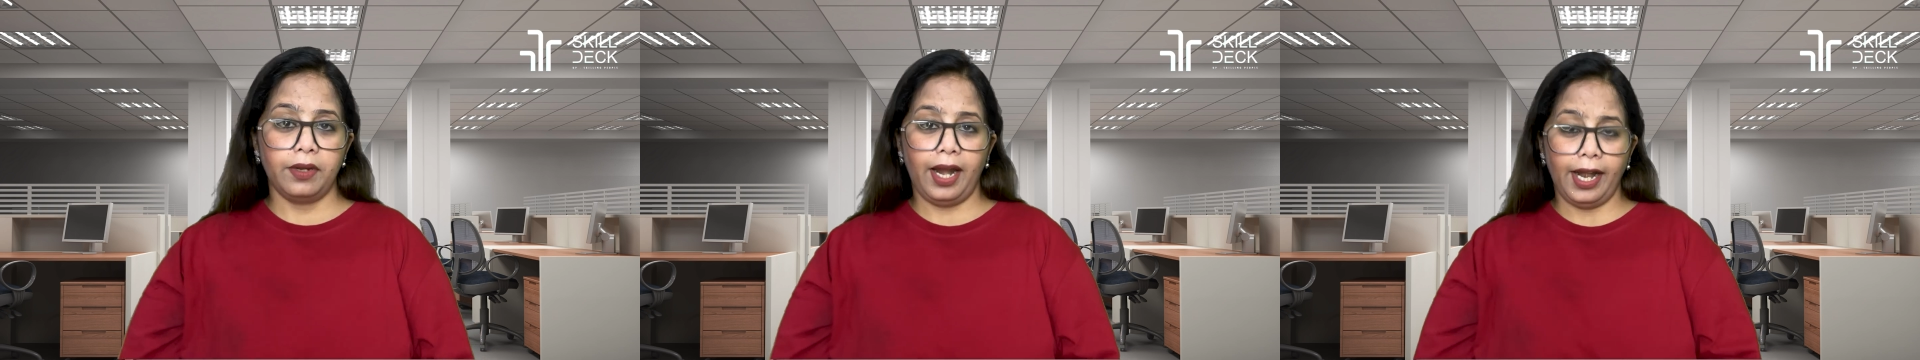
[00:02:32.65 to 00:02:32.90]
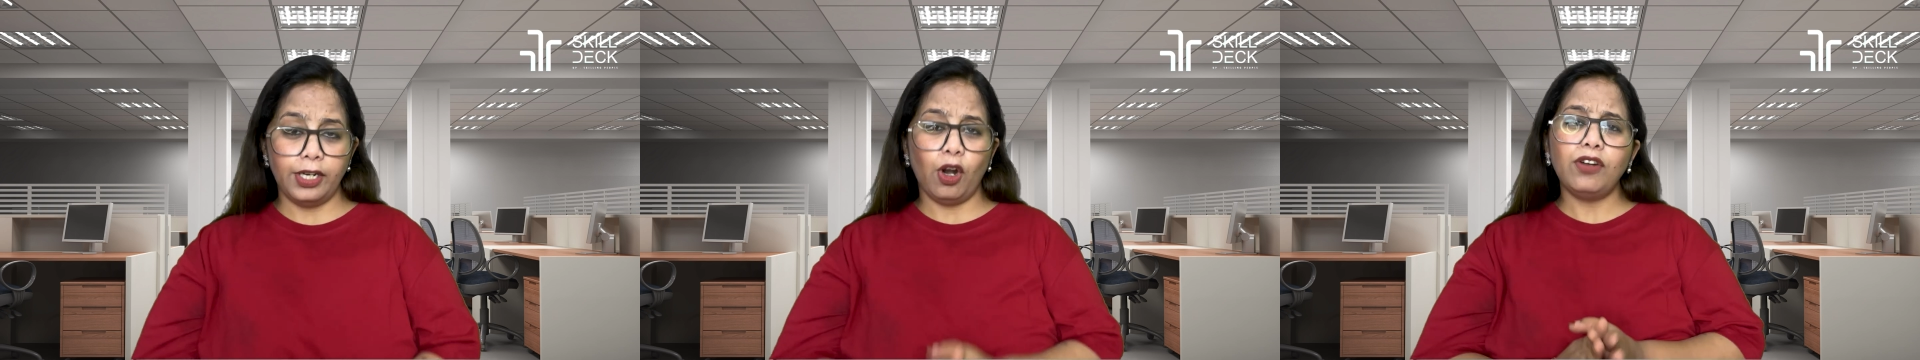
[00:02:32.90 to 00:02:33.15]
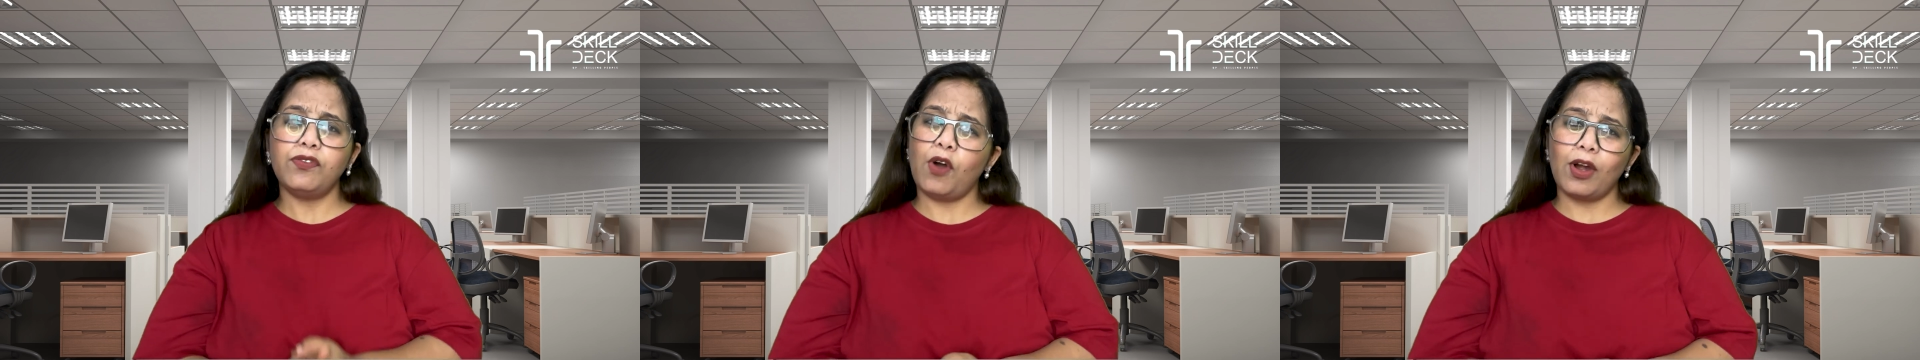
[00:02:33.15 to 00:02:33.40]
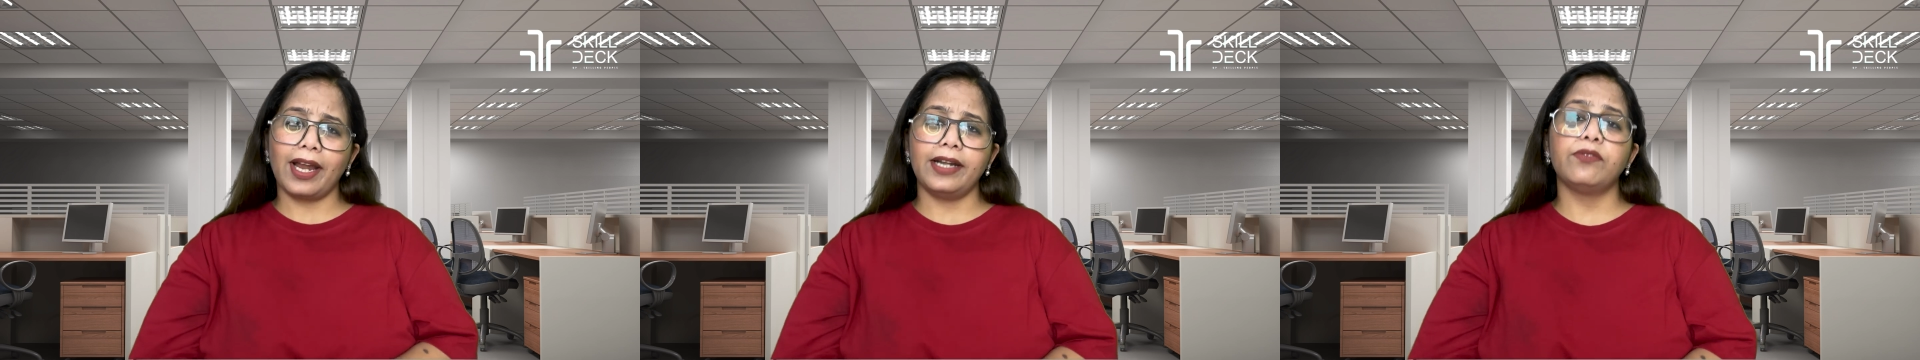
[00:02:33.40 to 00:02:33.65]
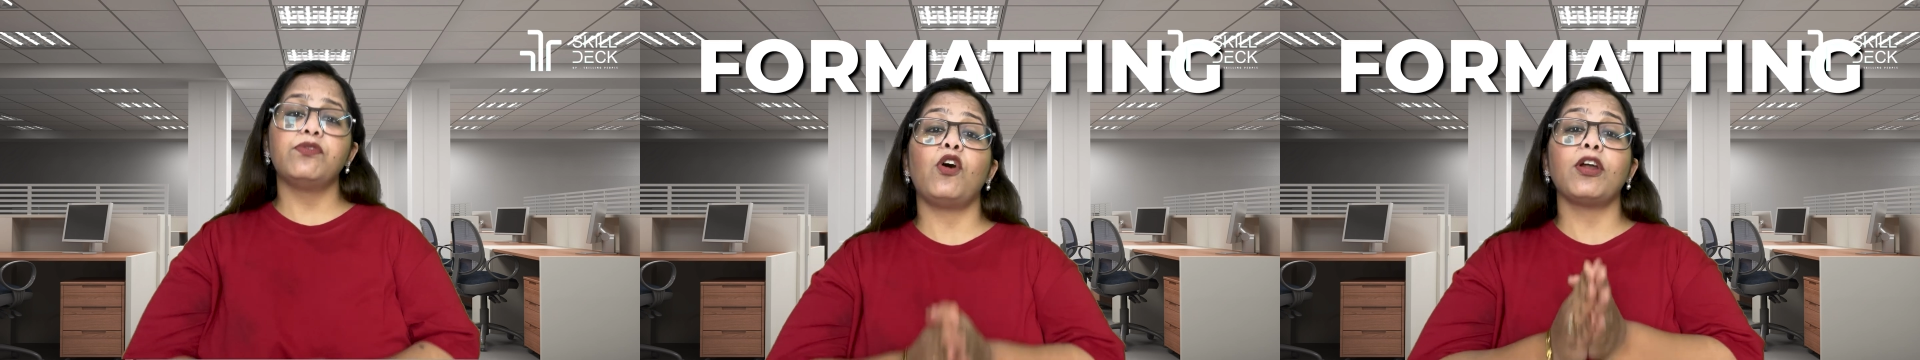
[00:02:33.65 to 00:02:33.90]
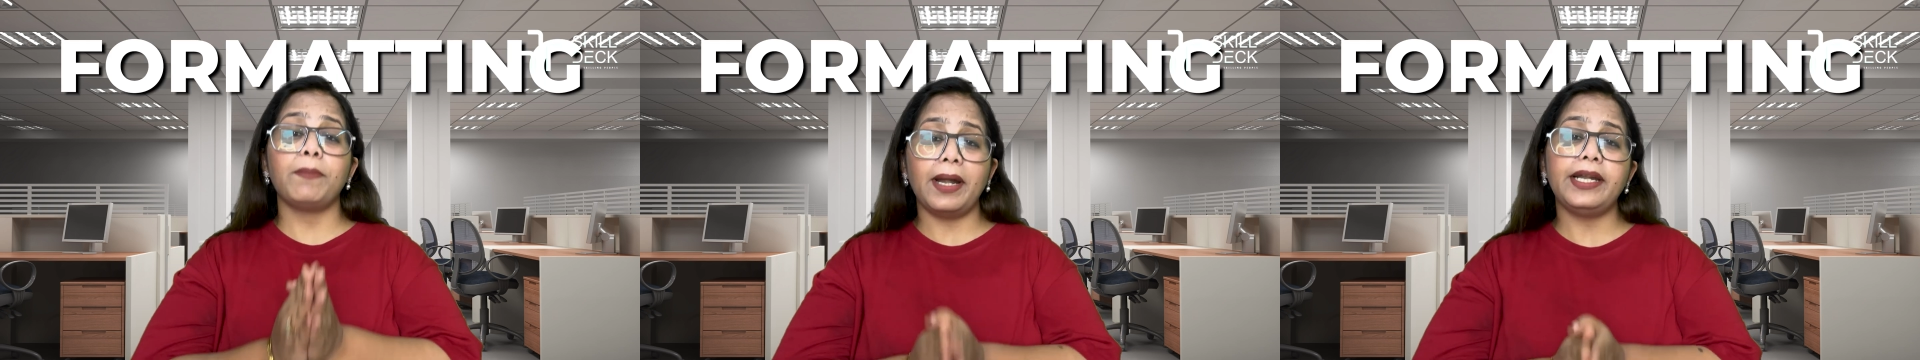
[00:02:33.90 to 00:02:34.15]
And don't forget,
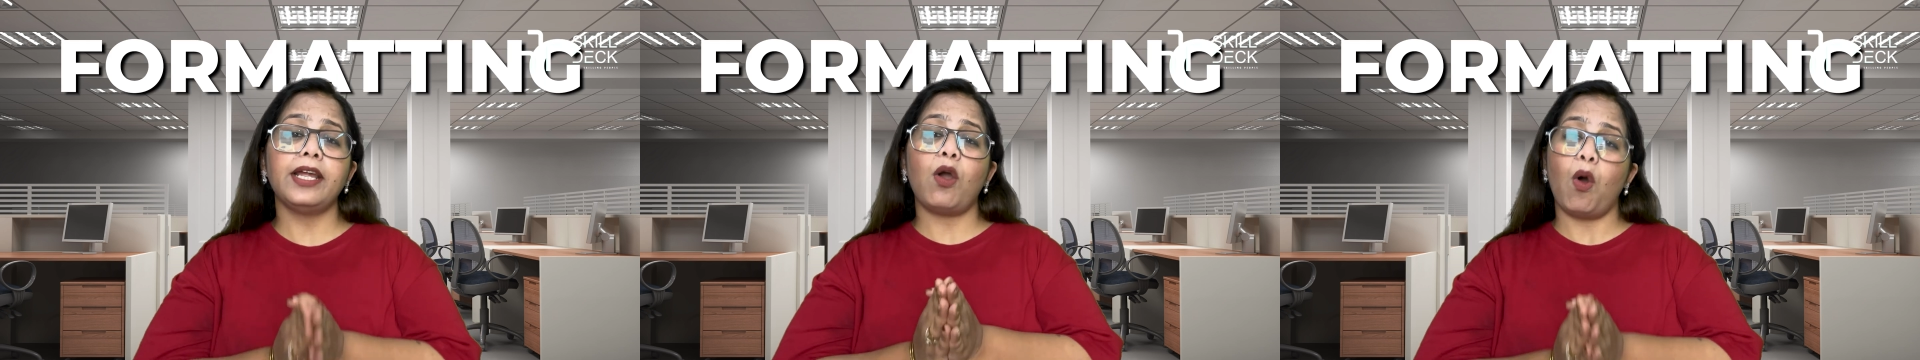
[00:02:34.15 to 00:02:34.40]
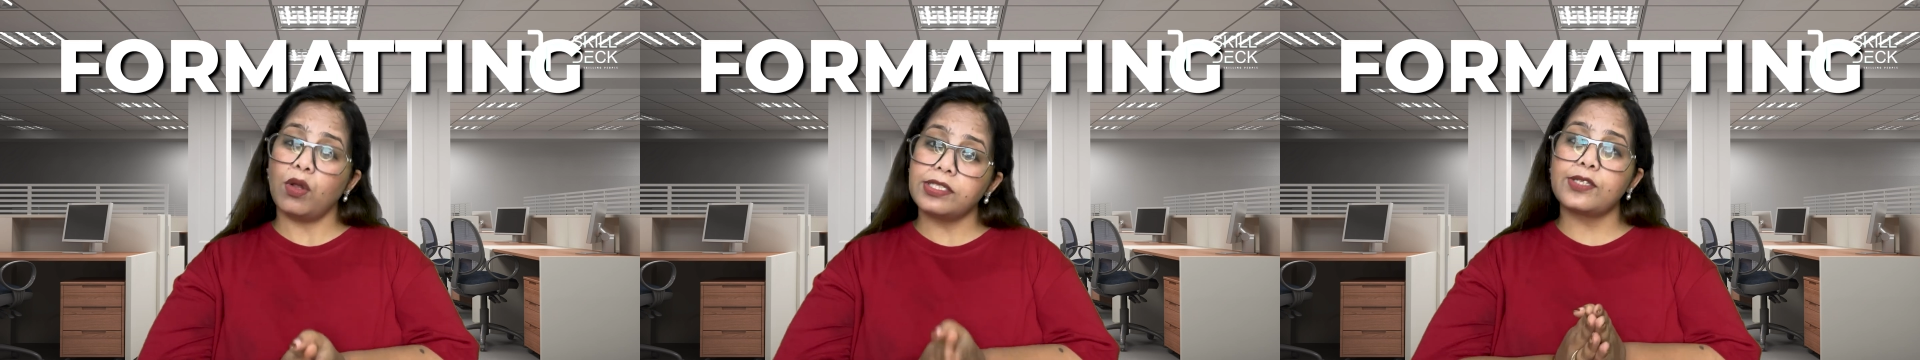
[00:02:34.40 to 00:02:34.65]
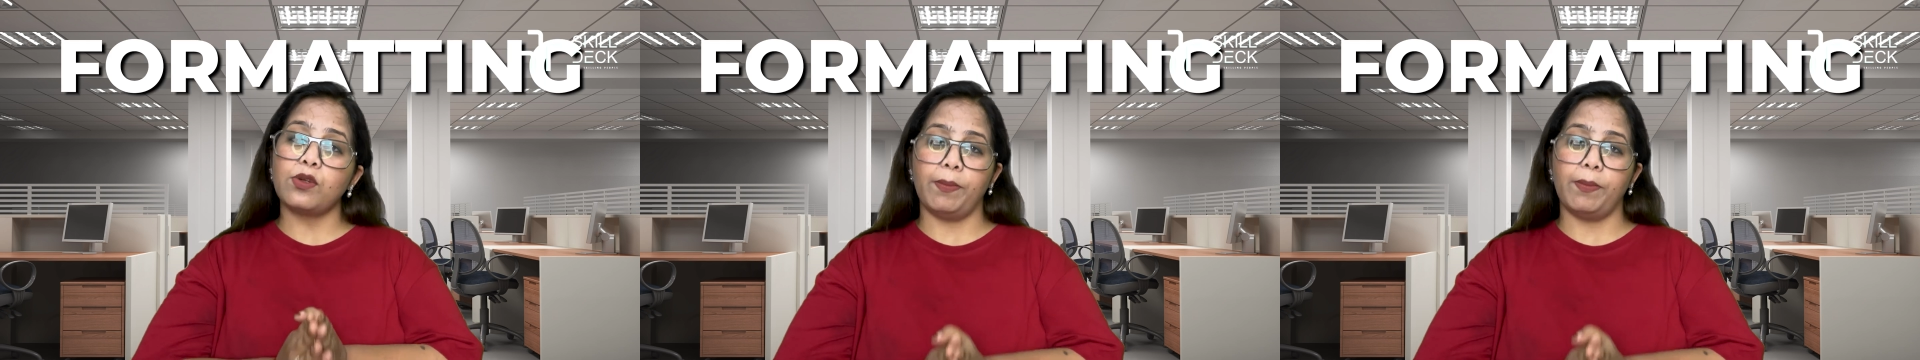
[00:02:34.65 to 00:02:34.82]
formatting also